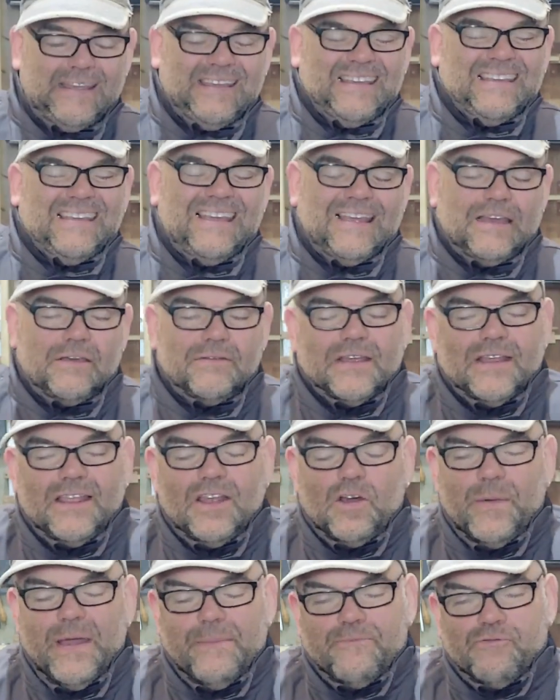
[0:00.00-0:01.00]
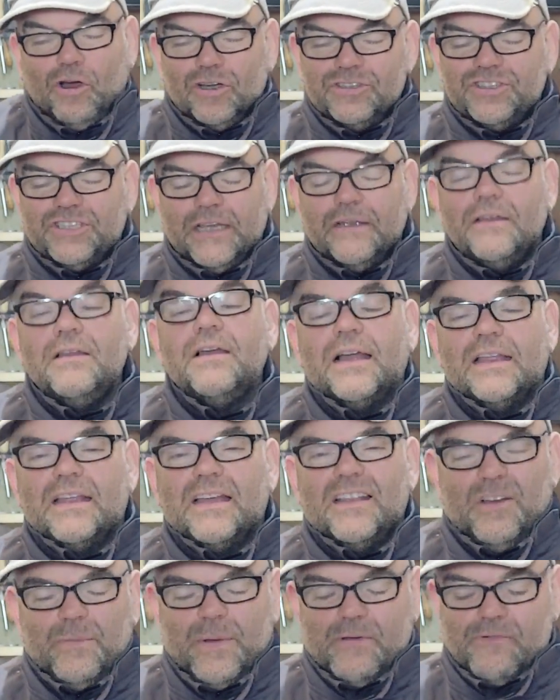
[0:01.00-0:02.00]
you know, they're a little bit pricey and a
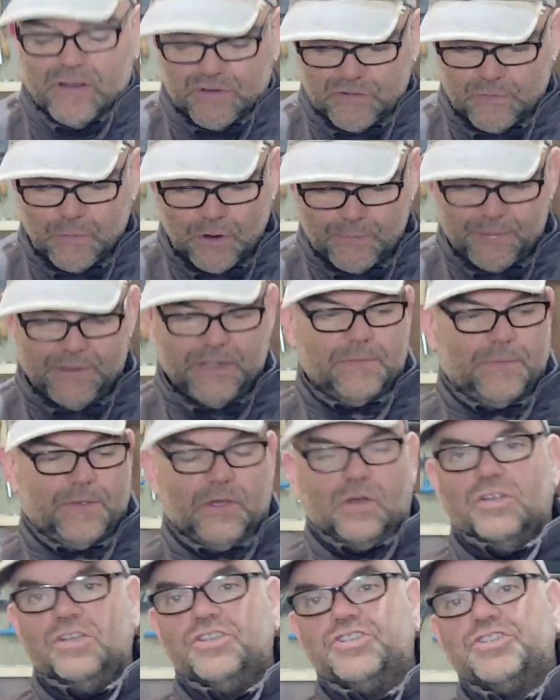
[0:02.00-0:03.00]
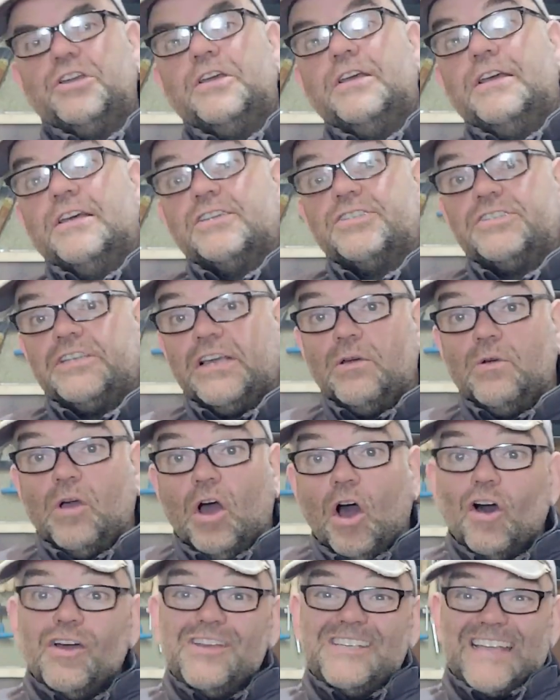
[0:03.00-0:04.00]
little bit rich for my blood, to be honest.
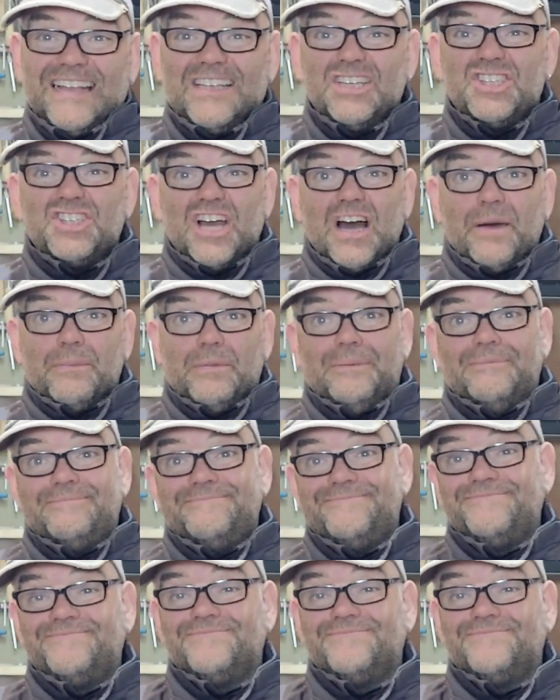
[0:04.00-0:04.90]
So I tend to sharpen them.